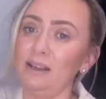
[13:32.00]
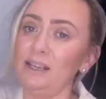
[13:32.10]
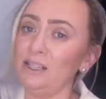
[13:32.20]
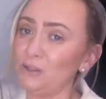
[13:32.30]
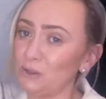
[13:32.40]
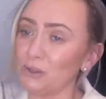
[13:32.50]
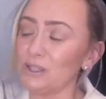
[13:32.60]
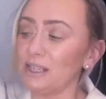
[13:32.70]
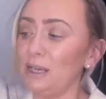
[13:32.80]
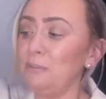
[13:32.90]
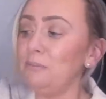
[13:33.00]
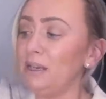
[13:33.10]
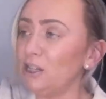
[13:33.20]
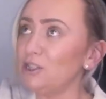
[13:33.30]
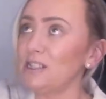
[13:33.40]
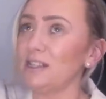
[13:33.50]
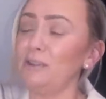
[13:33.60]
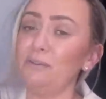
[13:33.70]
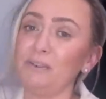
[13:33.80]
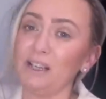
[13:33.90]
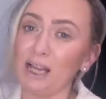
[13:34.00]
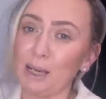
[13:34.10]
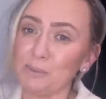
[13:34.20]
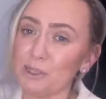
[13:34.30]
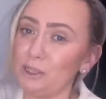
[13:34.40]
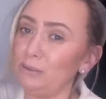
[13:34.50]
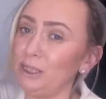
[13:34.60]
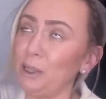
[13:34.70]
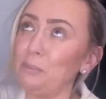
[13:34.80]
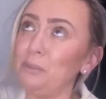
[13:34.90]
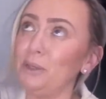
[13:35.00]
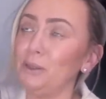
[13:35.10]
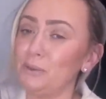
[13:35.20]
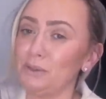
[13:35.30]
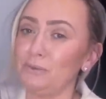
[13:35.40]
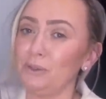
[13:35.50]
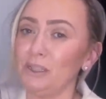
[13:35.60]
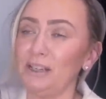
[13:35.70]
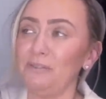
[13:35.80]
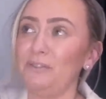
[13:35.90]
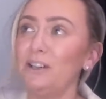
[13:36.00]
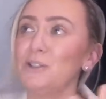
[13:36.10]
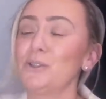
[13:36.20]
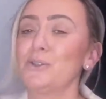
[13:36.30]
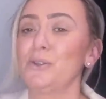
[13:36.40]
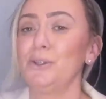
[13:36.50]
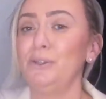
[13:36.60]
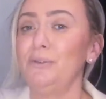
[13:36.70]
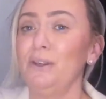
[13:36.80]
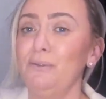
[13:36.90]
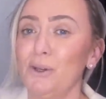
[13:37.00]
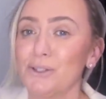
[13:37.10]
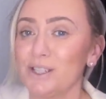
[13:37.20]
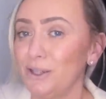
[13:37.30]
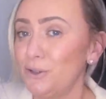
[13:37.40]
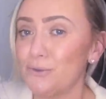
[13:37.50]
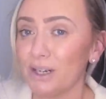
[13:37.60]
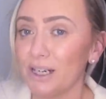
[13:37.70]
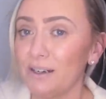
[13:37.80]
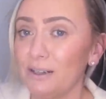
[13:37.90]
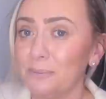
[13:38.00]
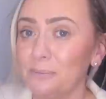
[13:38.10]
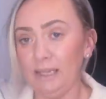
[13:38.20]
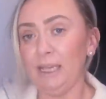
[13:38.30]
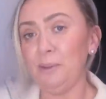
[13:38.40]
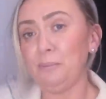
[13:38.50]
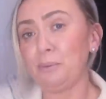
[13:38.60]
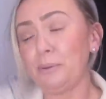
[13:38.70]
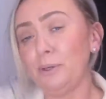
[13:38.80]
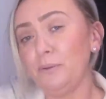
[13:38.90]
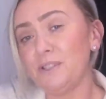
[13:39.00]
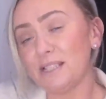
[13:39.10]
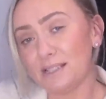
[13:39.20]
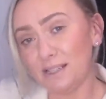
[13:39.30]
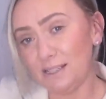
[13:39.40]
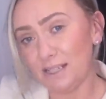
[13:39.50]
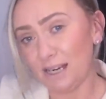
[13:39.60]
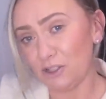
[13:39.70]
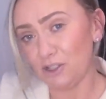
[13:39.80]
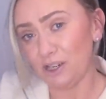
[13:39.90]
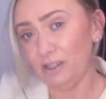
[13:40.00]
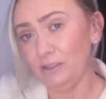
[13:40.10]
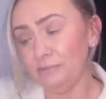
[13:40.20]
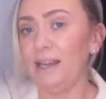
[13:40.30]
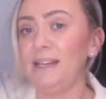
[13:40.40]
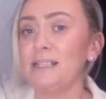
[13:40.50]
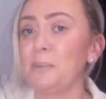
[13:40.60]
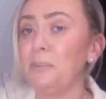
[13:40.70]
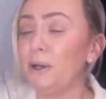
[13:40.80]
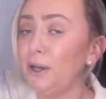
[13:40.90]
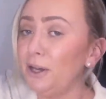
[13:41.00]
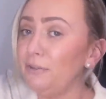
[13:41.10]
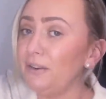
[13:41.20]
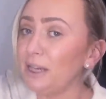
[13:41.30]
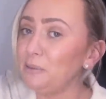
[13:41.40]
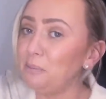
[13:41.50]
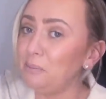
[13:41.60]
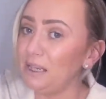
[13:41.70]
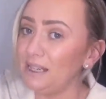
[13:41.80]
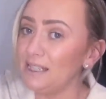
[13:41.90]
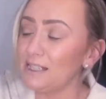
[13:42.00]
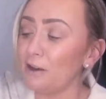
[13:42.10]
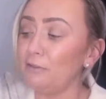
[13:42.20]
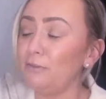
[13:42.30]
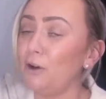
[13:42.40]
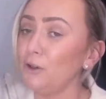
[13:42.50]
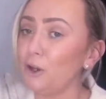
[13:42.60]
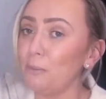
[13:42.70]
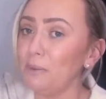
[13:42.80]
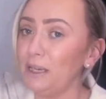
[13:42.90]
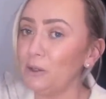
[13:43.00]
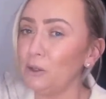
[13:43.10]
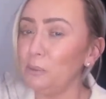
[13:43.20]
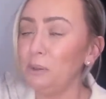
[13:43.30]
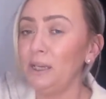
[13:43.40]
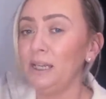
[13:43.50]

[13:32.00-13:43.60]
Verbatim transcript: it does, it makes your skin feel absolutely beautiful. It feels as though you give your skin a drink. It improves the skin texture and it's a perfect base for your makeup.